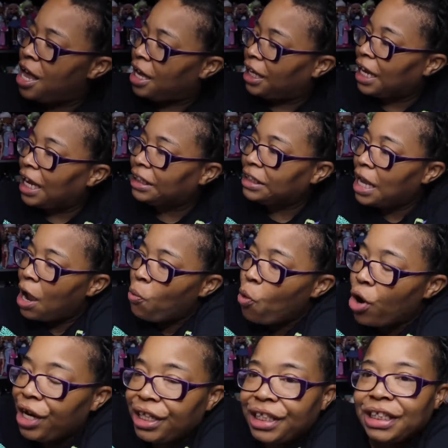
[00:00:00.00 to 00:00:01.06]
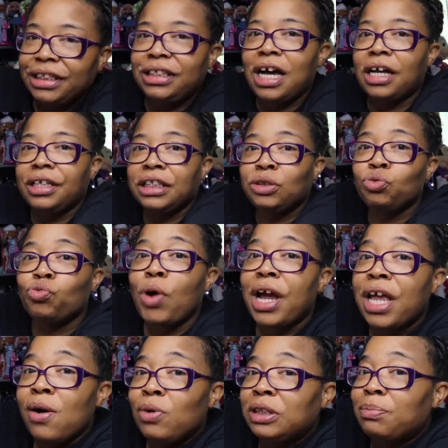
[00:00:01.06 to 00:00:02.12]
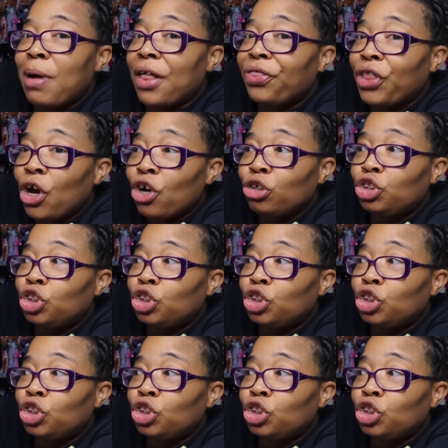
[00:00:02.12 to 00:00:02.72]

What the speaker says: Guys, I wanted this doll. This one right here was my third